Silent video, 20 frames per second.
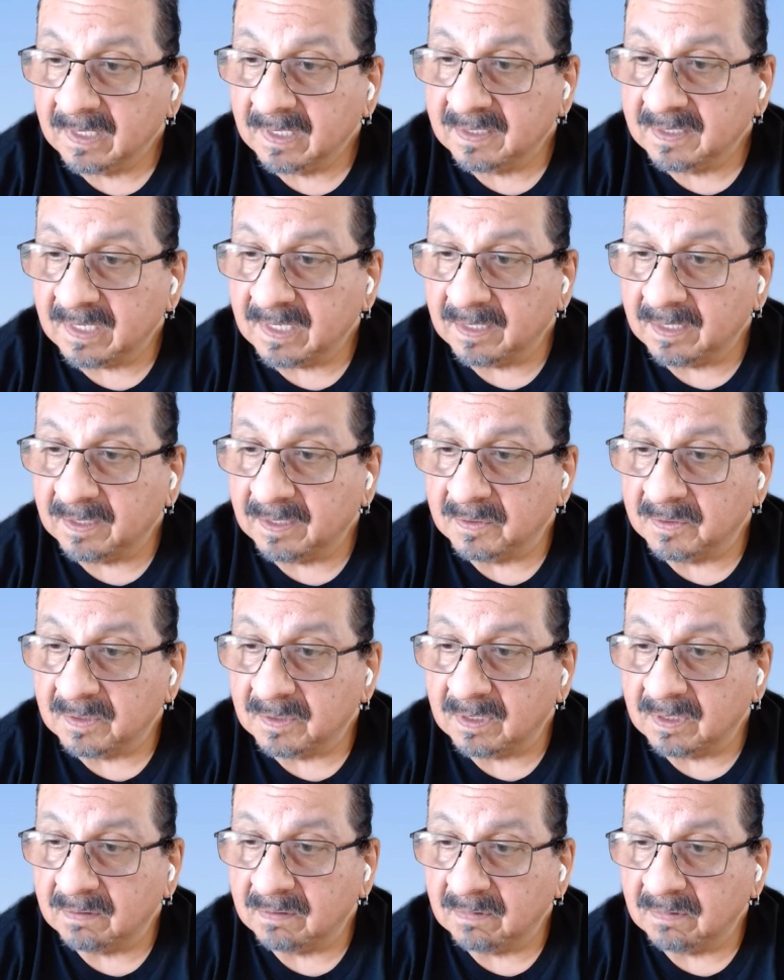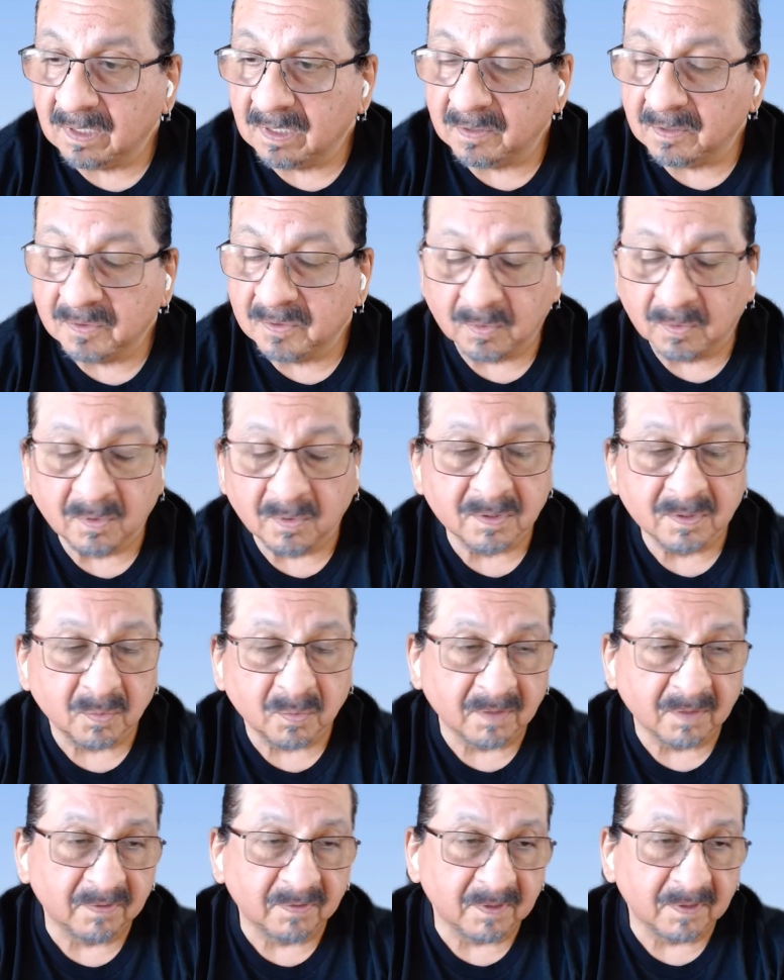said, those are, tools,
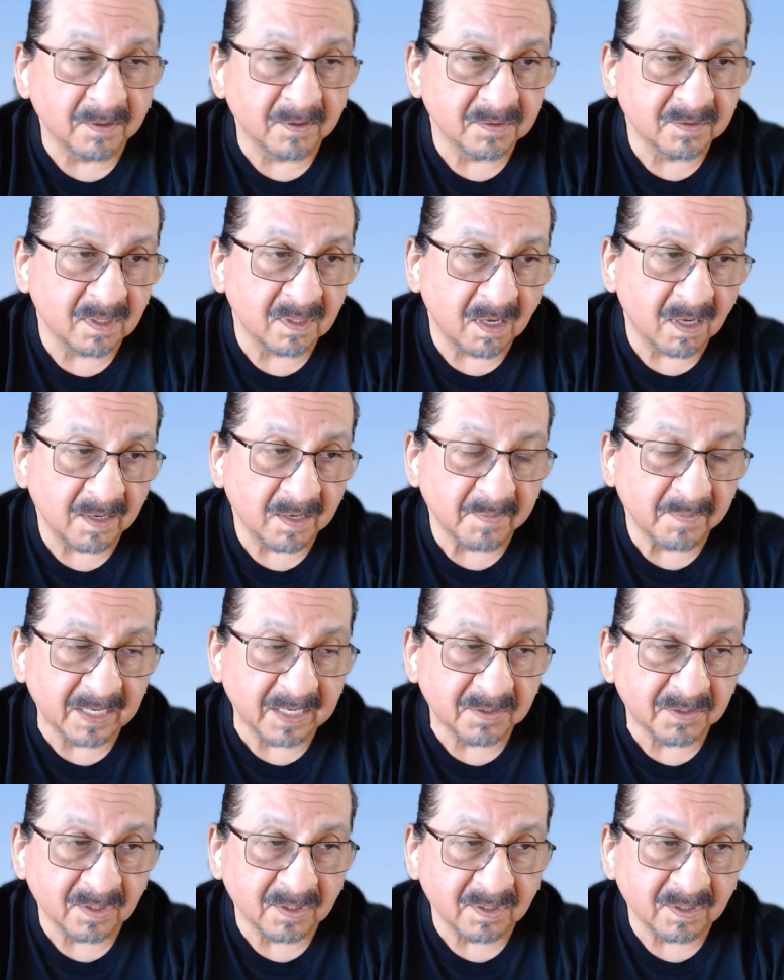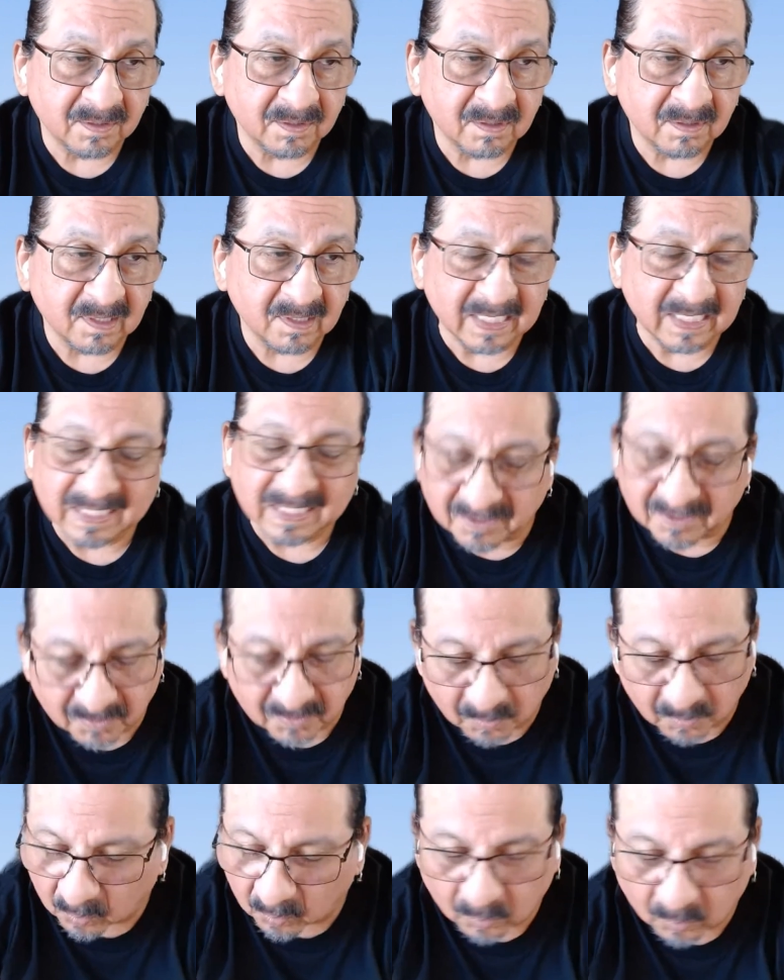workflows, and automations. And that's
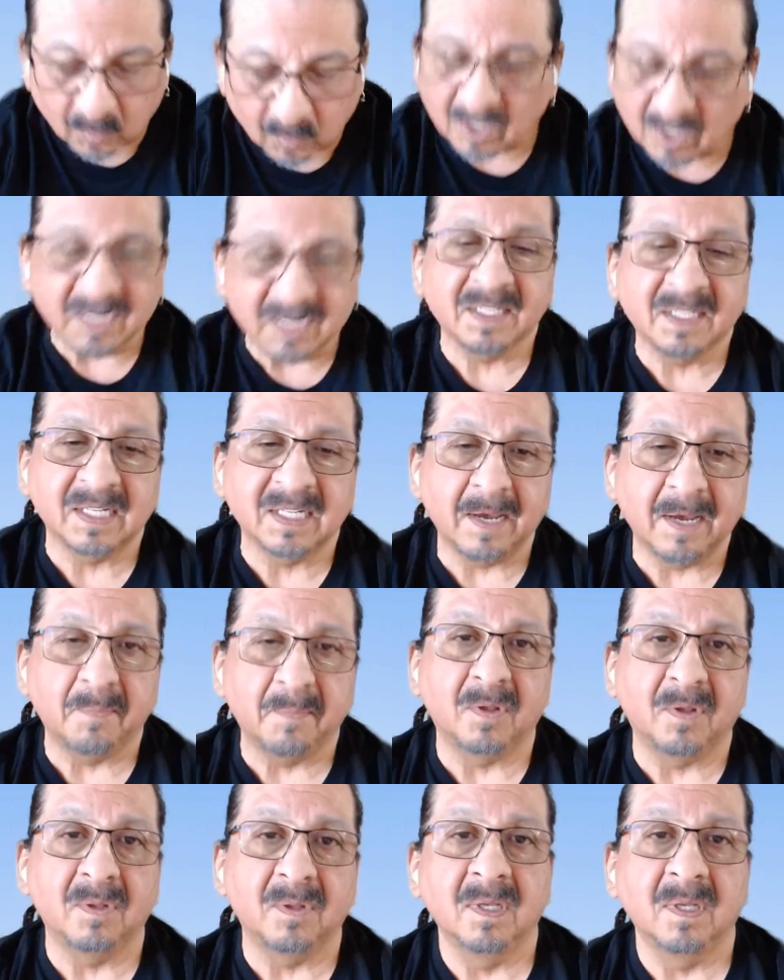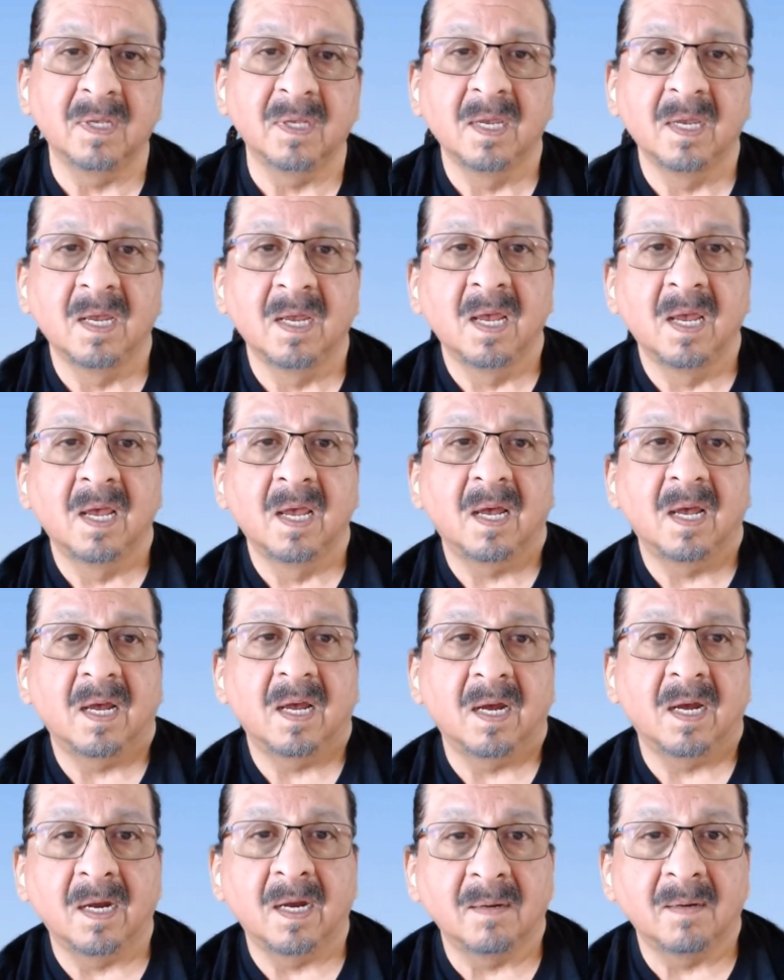just one example.
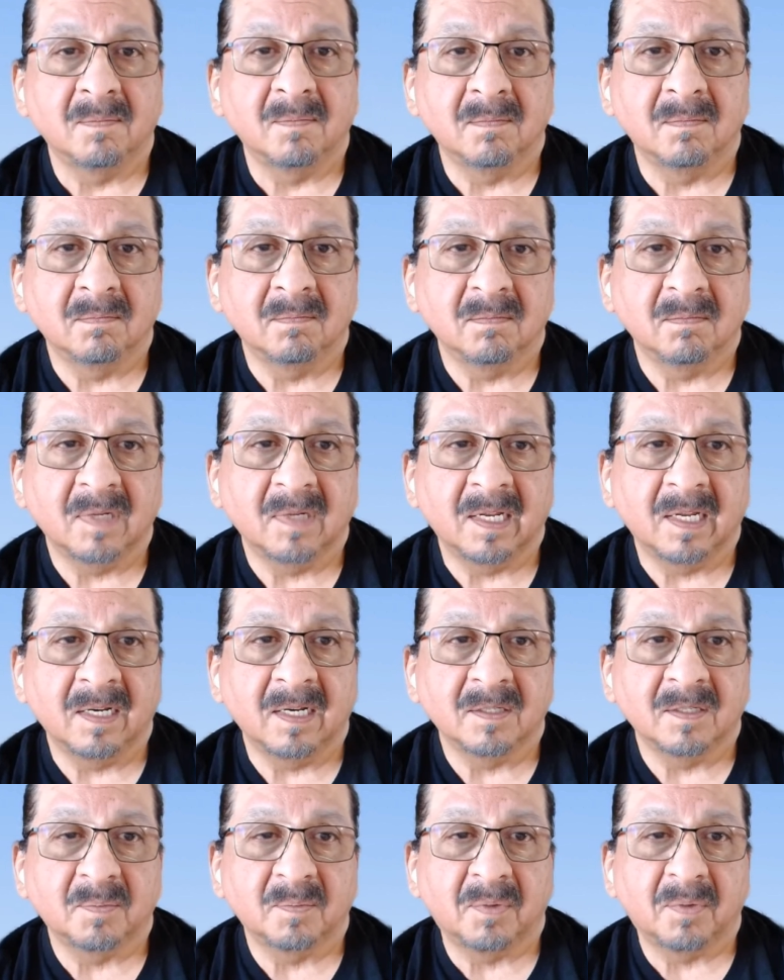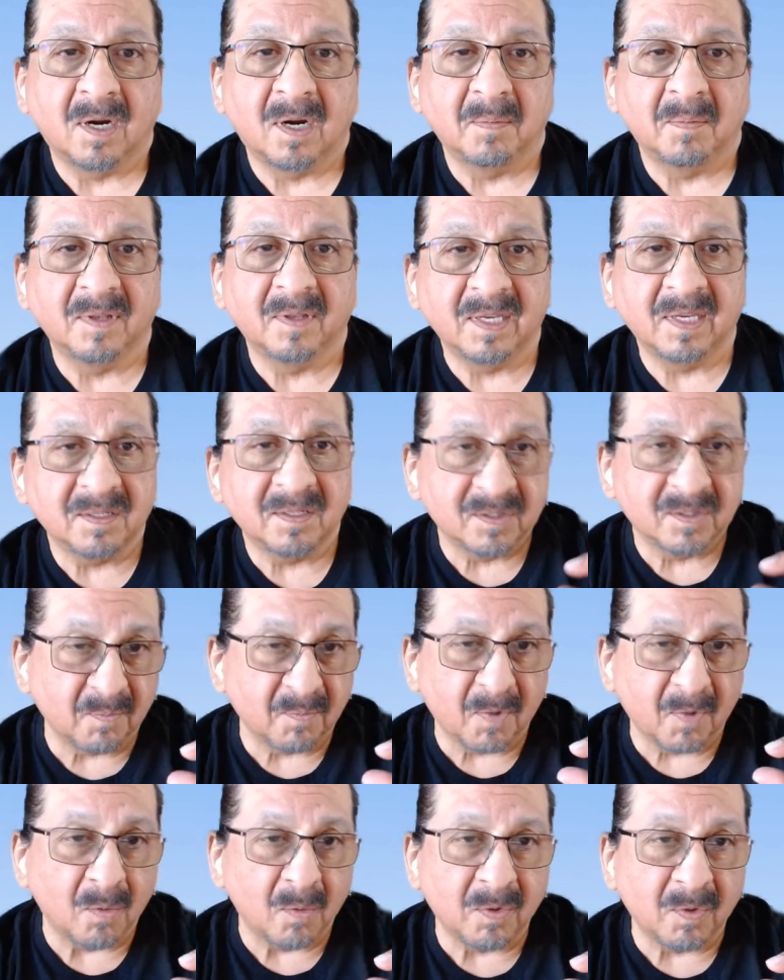And it's probably a
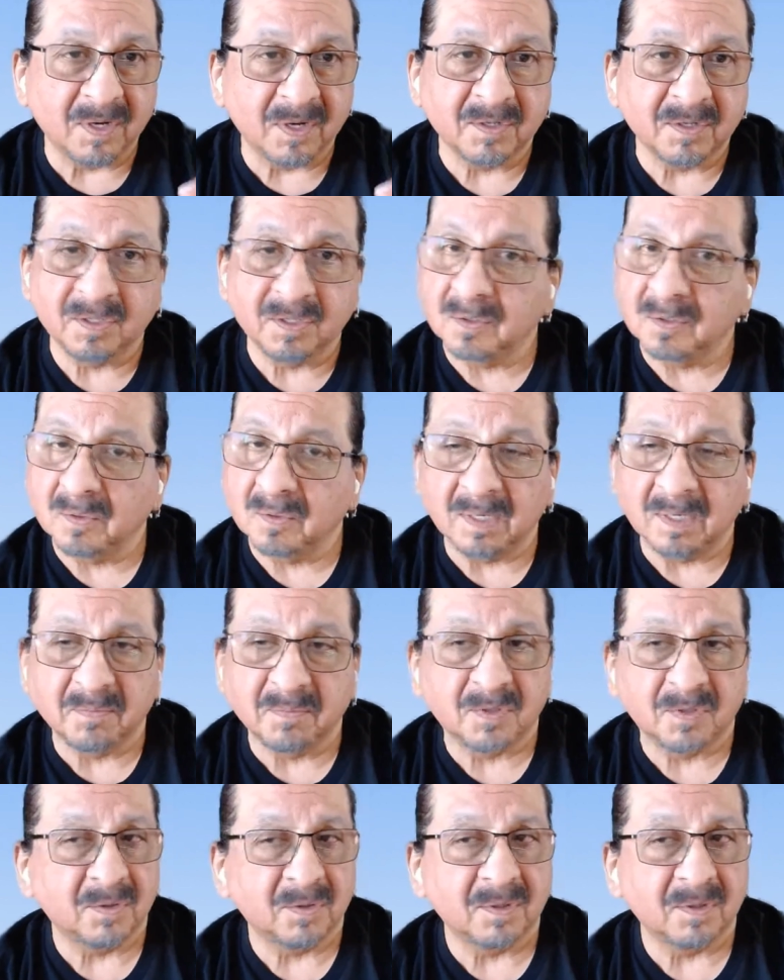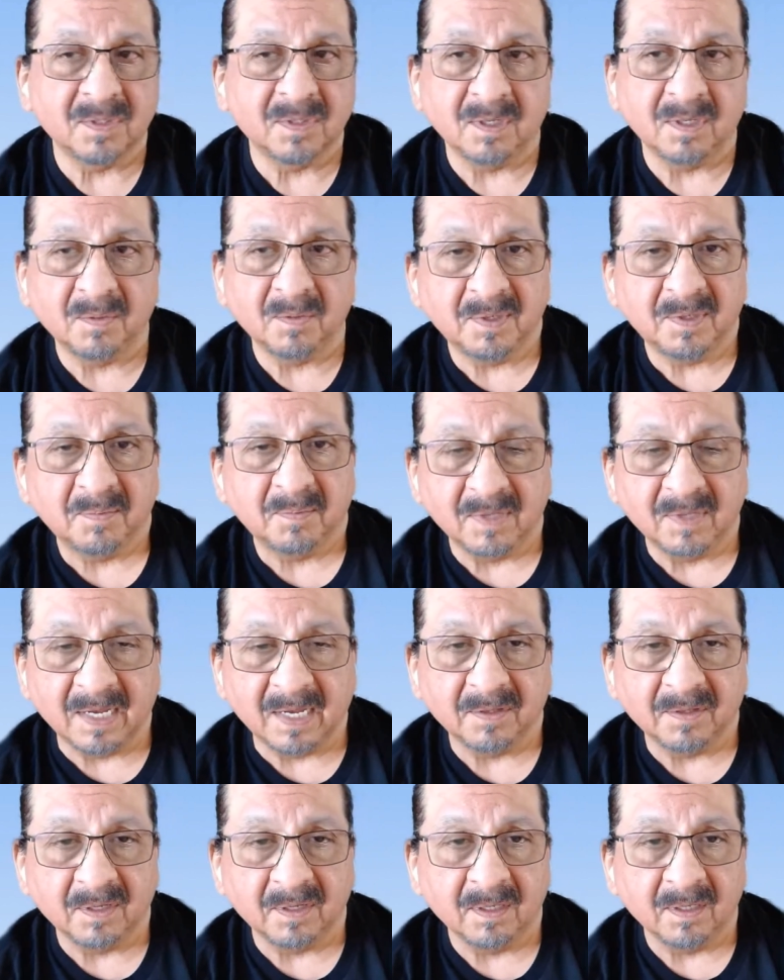small one too. I'm sure there's other people
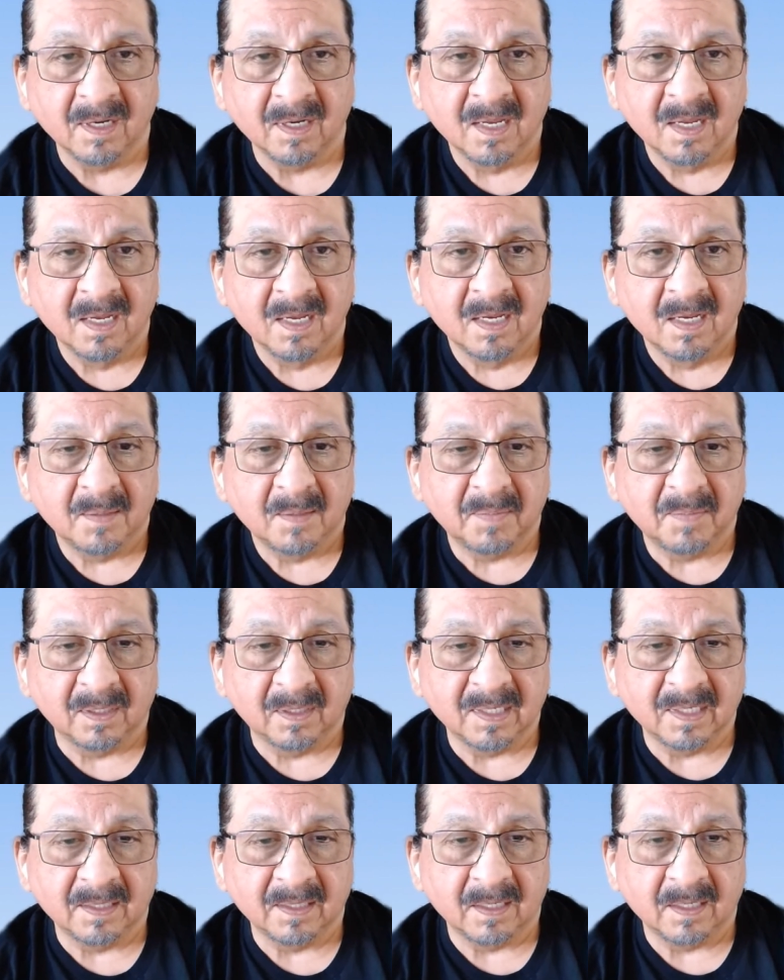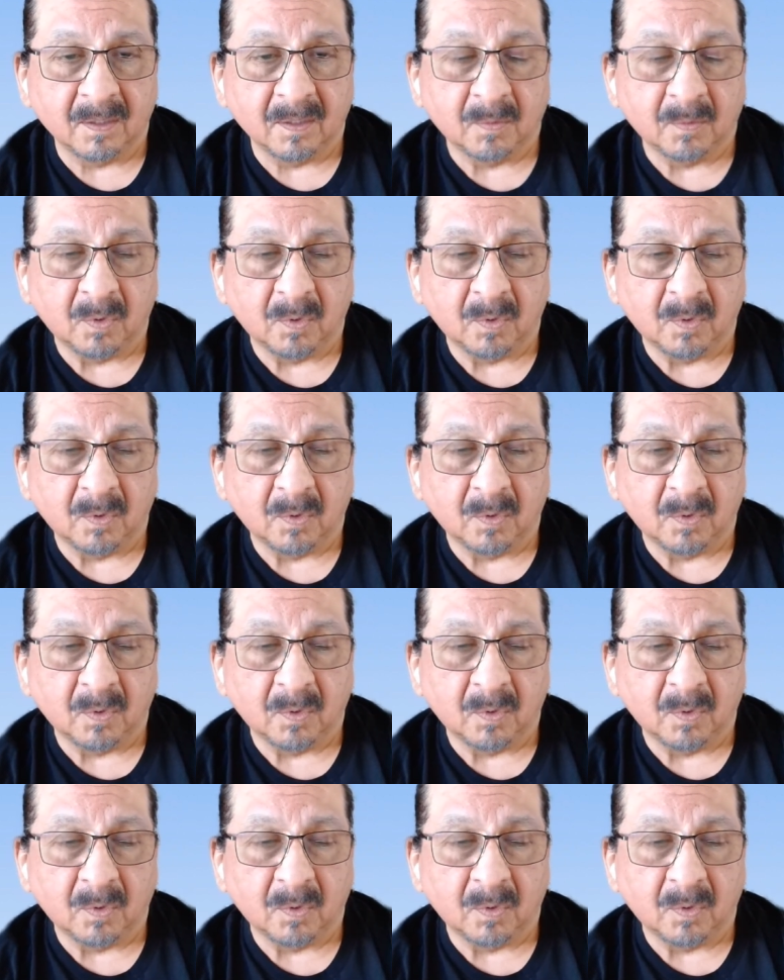out there building their